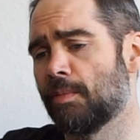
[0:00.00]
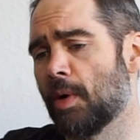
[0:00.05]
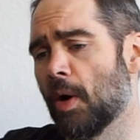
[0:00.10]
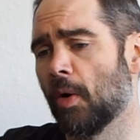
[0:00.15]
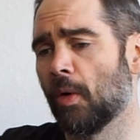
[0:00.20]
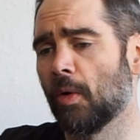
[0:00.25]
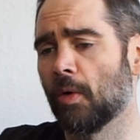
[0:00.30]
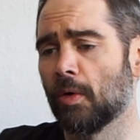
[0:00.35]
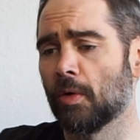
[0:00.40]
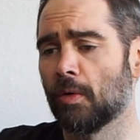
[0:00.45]

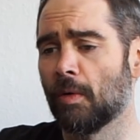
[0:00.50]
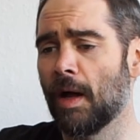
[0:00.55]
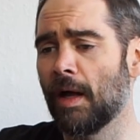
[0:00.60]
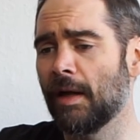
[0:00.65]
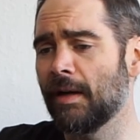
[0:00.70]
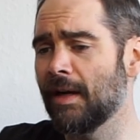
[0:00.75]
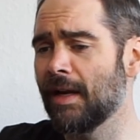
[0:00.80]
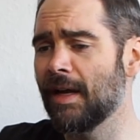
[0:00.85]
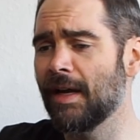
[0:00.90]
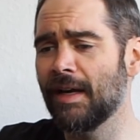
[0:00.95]
pole.
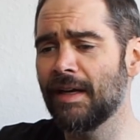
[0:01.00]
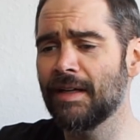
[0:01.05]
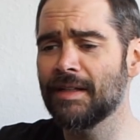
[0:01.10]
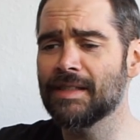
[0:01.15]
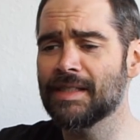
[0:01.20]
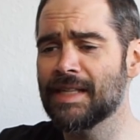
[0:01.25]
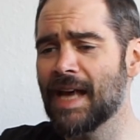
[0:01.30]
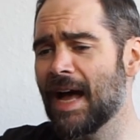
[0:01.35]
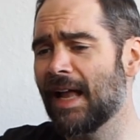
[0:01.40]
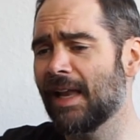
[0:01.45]
Run here,
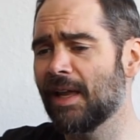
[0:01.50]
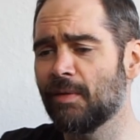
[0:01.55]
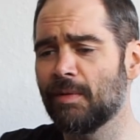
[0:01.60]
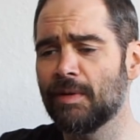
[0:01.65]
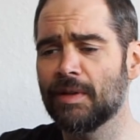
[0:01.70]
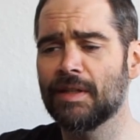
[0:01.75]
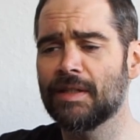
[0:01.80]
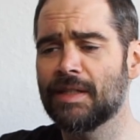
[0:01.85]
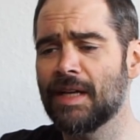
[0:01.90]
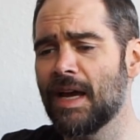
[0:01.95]
Sally,
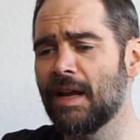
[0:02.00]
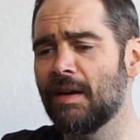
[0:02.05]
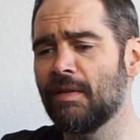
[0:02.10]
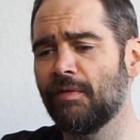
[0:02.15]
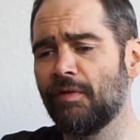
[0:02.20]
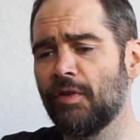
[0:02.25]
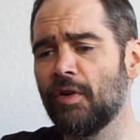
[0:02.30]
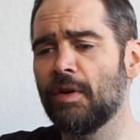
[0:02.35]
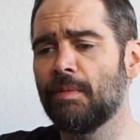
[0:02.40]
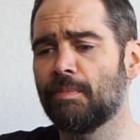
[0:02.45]
with a
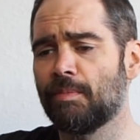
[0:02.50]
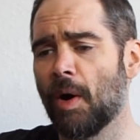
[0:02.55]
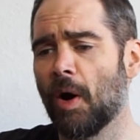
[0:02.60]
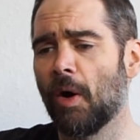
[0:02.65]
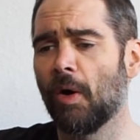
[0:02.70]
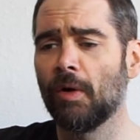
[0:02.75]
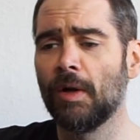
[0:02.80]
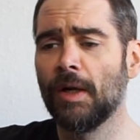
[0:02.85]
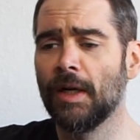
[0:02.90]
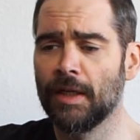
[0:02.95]
10-foot
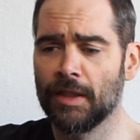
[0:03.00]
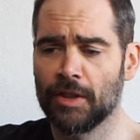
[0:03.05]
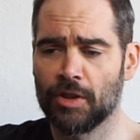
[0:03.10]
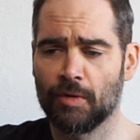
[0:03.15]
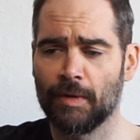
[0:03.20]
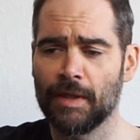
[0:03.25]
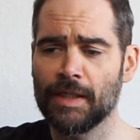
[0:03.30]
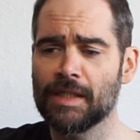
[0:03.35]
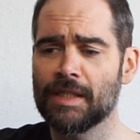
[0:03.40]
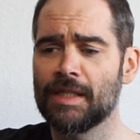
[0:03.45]
pole.
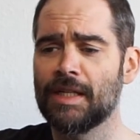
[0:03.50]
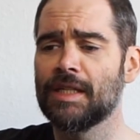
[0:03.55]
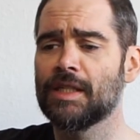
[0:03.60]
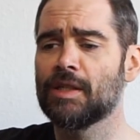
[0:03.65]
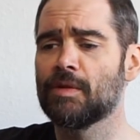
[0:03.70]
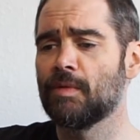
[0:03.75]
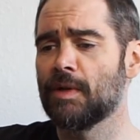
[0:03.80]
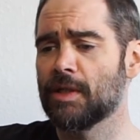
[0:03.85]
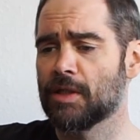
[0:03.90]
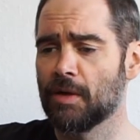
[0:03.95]
Twist
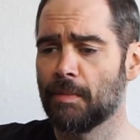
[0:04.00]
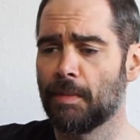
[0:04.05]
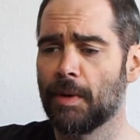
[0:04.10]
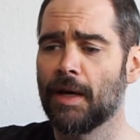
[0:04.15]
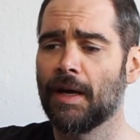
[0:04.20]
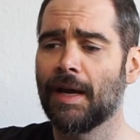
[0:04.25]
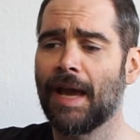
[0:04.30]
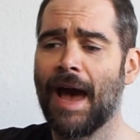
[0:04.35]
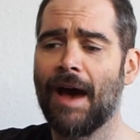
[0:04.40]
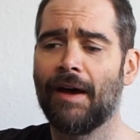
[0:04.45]
this whistle
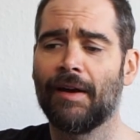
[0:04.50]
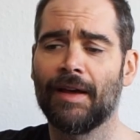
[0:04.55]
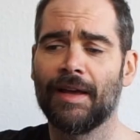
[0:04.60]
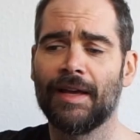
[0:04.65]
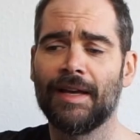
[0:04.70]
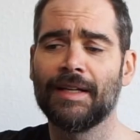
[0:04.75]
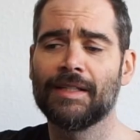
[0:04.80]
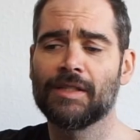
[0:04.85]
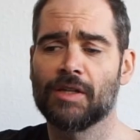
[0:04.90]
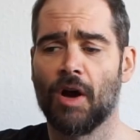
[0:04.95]
pig out of
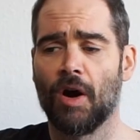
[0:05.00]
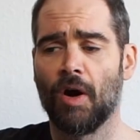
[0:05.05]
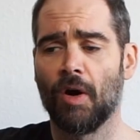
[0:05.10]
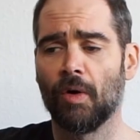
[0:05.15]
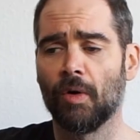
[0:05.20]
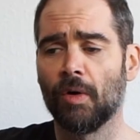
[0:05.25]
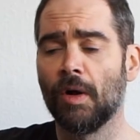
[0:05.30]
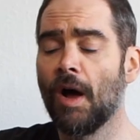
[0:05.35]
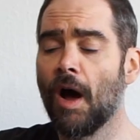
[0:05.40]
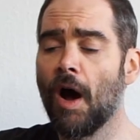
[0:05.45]
its
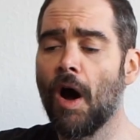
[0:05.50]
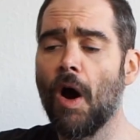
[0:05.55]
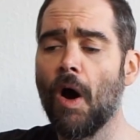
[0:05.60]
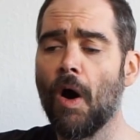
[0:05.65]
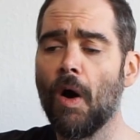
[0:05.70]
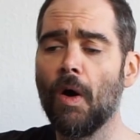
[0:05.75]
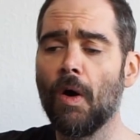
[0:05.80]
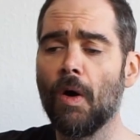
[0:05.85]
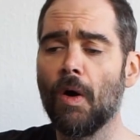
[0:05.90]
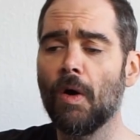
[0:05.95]
hole.
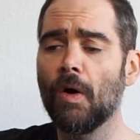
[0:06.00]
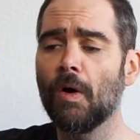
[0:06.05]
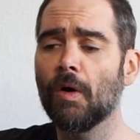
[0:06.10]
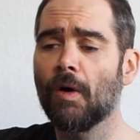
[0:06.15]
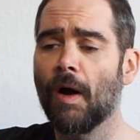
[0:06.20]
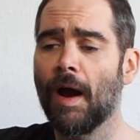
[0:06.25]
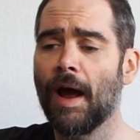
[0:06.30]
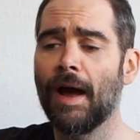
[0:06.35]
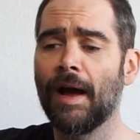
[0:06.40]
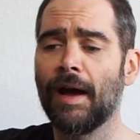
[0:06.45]
Oh,
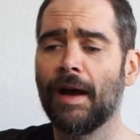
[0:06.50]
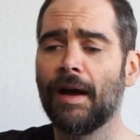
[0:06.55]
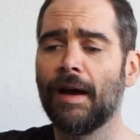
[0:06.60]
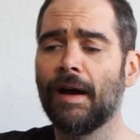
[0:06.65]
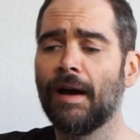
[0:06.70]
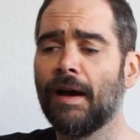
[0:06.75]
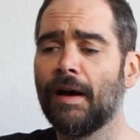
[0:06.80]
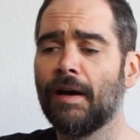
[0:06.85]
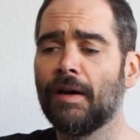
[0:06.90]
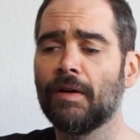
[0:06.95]

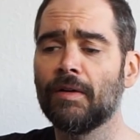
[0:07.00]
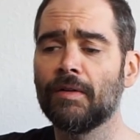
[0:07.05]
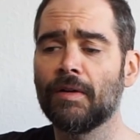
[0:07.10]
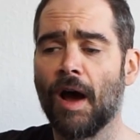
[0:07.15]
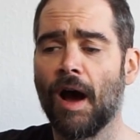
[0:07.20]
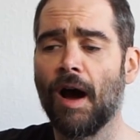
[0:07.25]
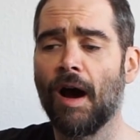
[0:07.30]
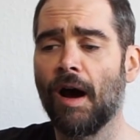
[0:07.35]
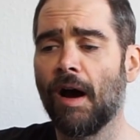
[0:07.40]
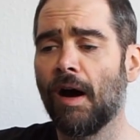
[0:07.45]

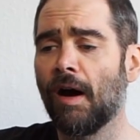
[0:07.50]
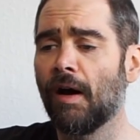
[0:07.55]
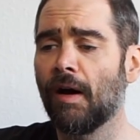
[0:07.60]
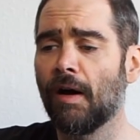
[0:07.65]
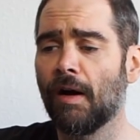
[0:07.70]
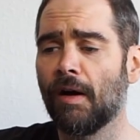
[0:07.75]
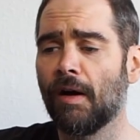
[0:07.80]
groundhog.